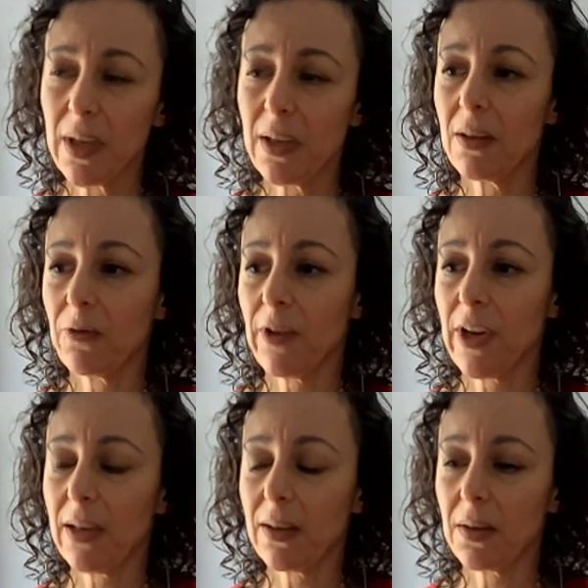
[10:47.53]
been the
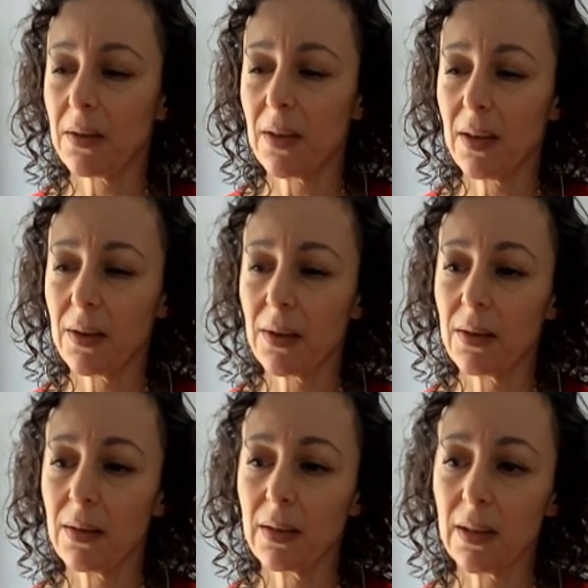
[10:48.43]
fact that
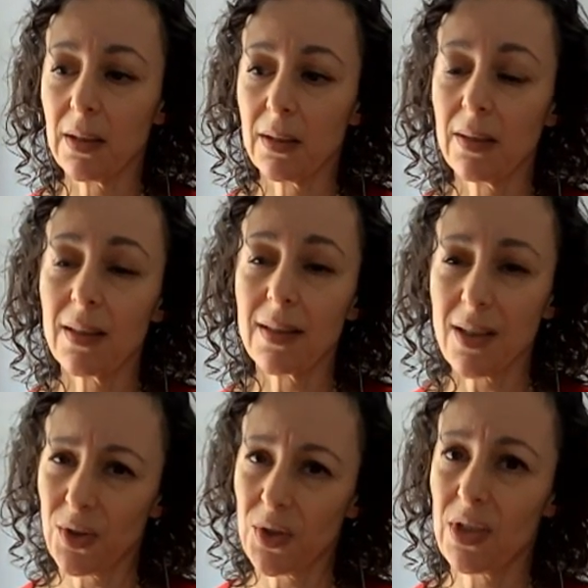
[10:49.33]
that
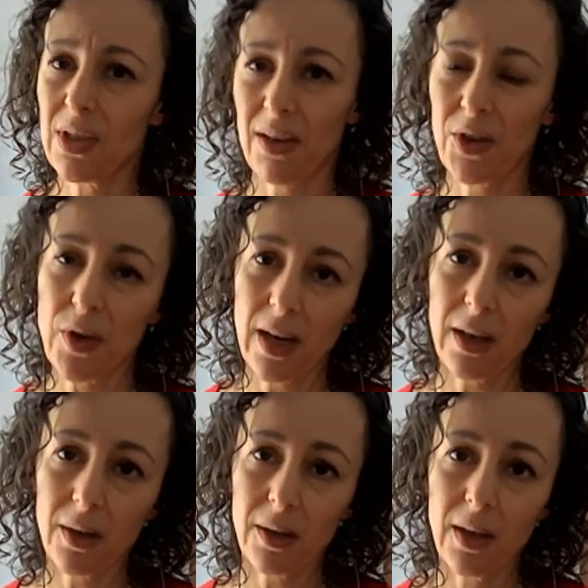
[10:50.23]
it's hard to stay on
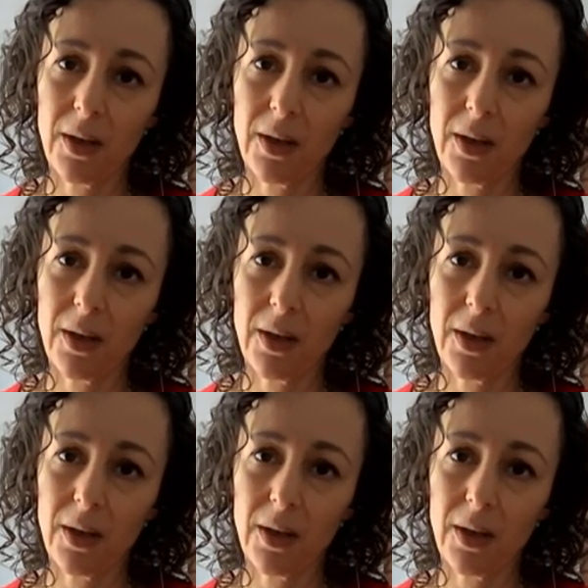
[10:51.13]
track